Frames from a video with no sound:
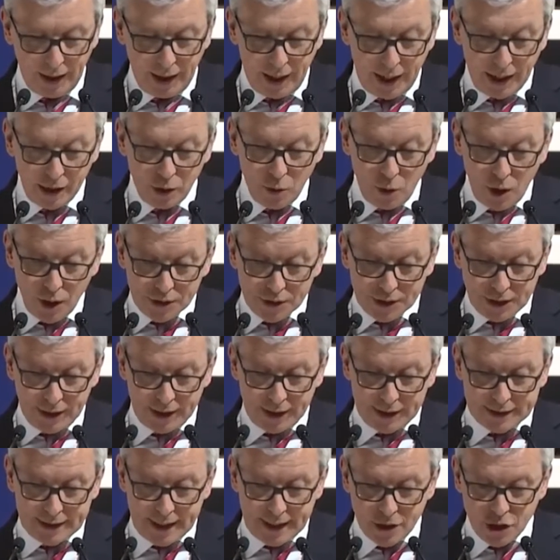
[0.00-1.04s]
I wasn't
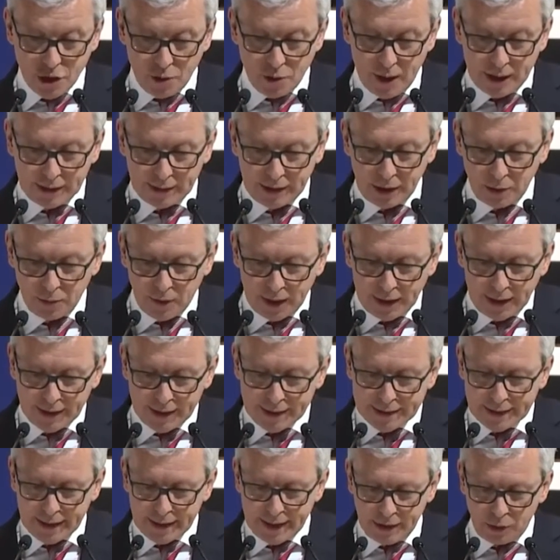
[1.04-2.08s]
exaggerating when I
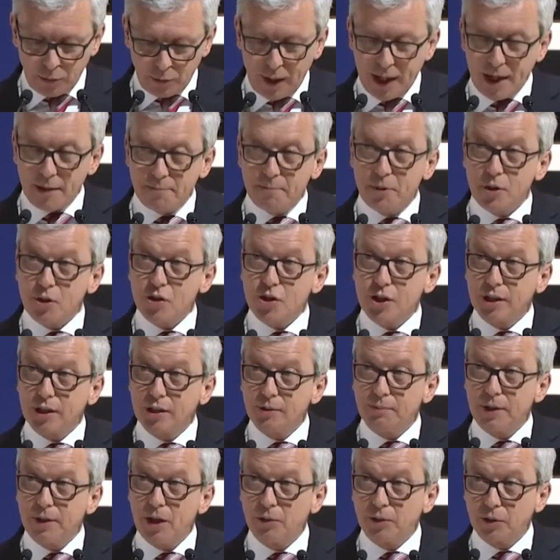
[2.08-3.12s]
said we are pushing the
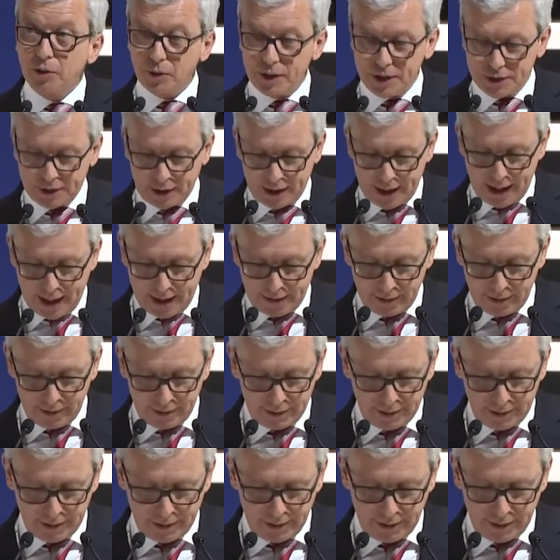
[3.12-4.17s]
boundaries again.
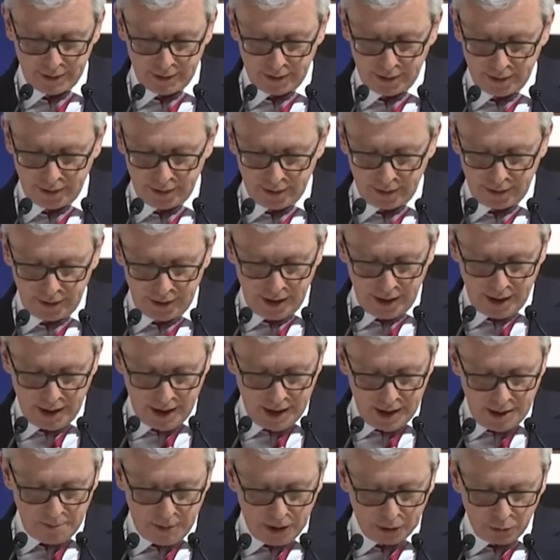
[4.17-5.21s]

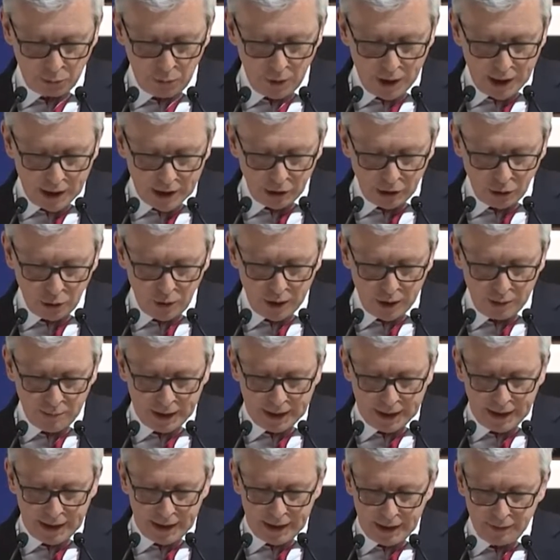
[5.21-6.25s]
But why do we
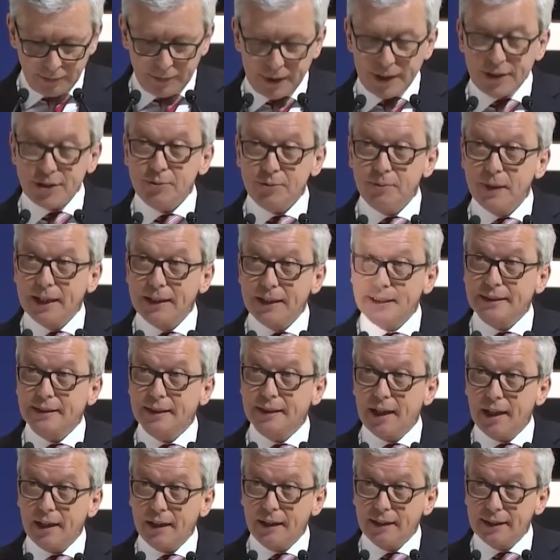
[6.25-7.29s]
believe this makes
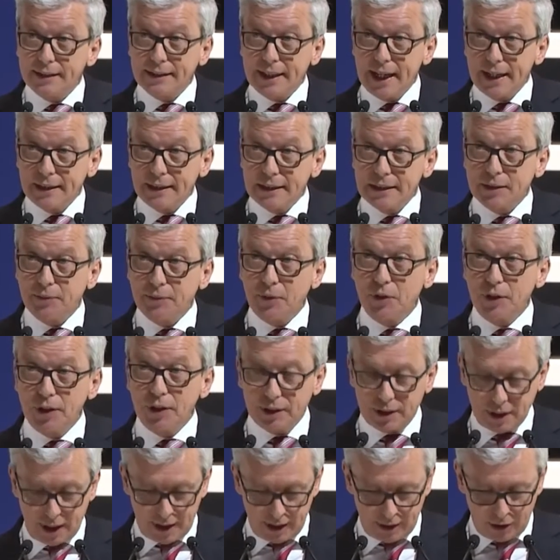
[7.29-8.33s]
sense for the
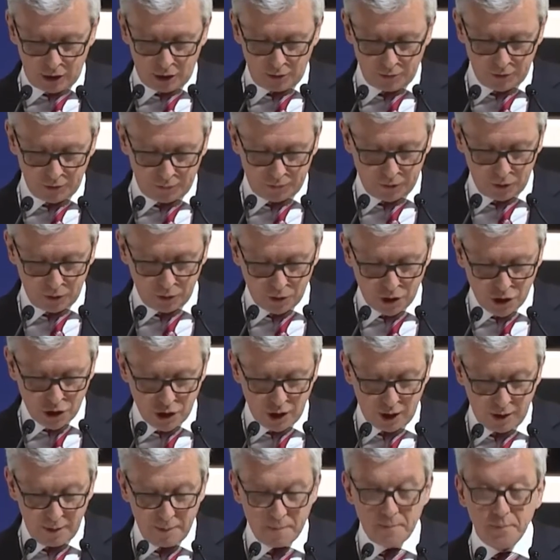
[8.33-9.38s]
tire of the
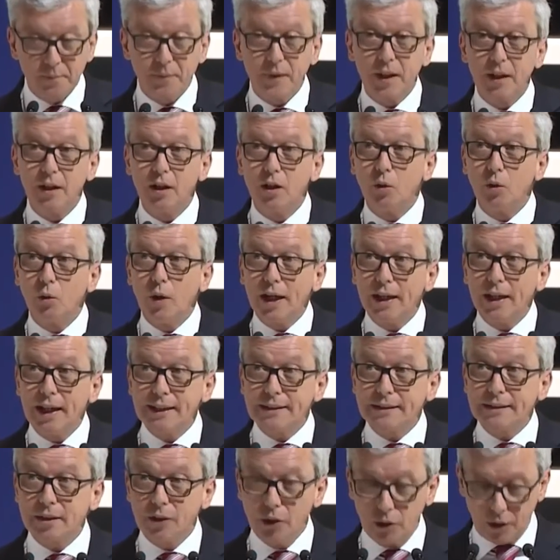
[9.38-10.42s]
future? Well,
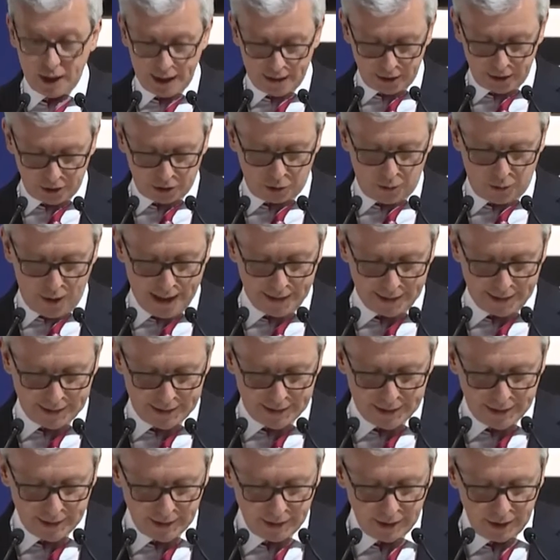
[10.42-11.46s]
let's look at the
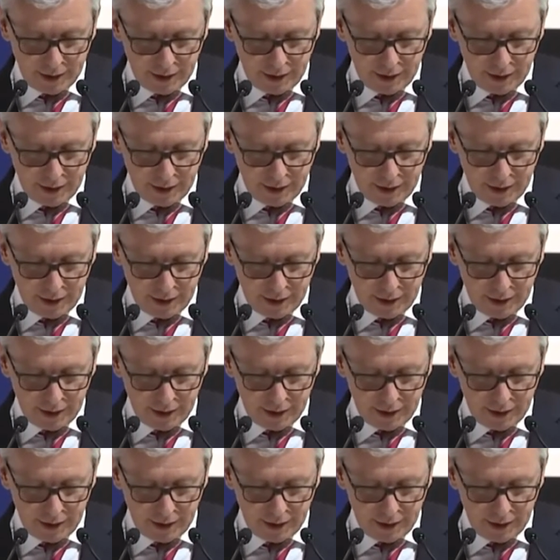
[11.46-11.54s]
trends.